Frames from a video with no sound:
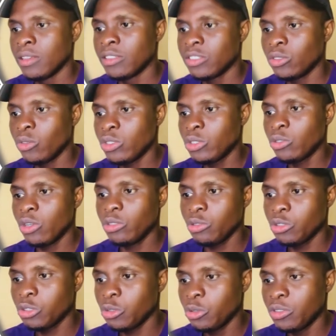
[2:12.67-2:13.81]
So it's going to
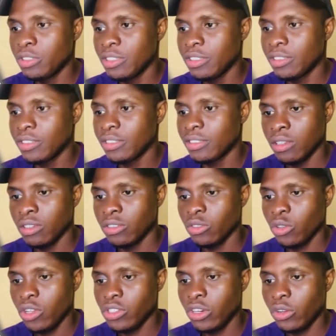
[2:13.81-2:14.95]
show this. So
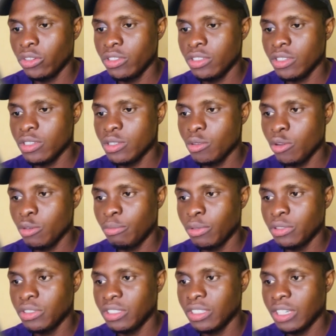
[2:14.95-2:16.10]
just click on this install
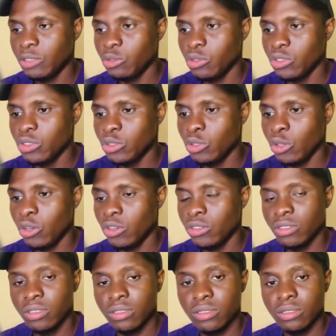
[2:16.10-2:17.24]
button here to install
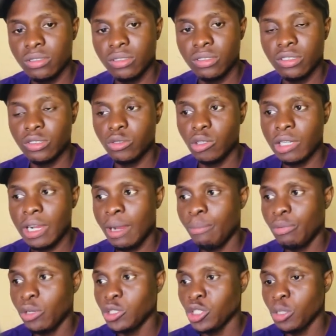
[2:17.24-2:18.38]
the TikTok app
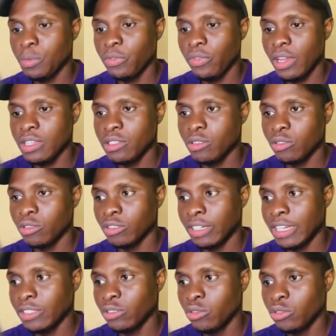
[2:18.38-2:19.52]
on your Shopify store.
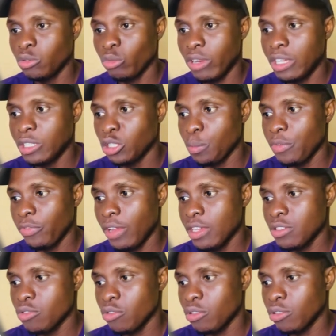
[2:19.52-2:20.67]
Right, note we're in the Shopify
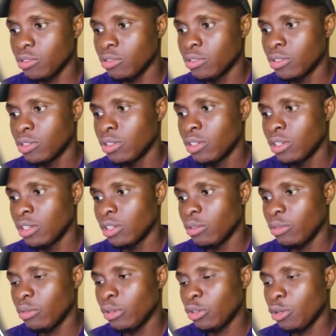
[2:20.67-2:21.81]
store.
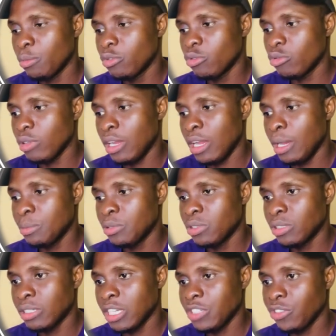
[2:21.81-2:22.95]
We come to apps,
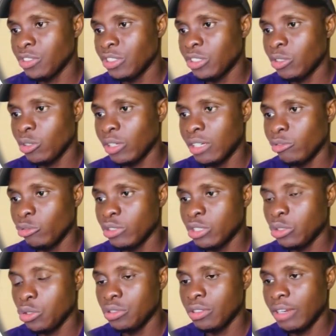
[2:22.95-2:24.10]
search for TikTok, and we
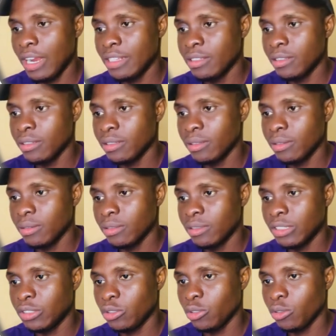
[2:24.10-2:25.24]
install the right
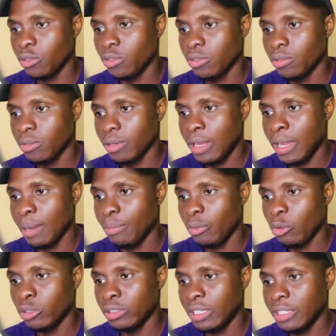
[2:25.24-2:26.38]
TikTok app
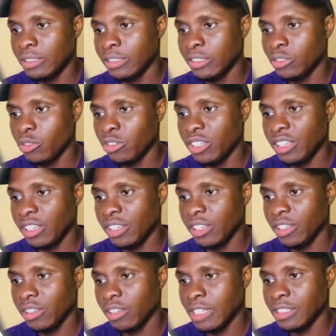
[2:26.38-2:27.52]
under TikTok Inc.
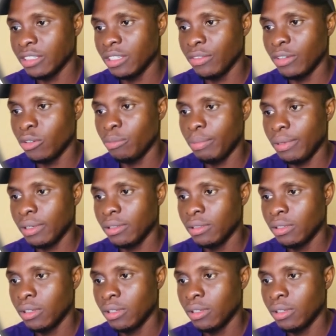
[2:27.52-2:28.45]
as a developer.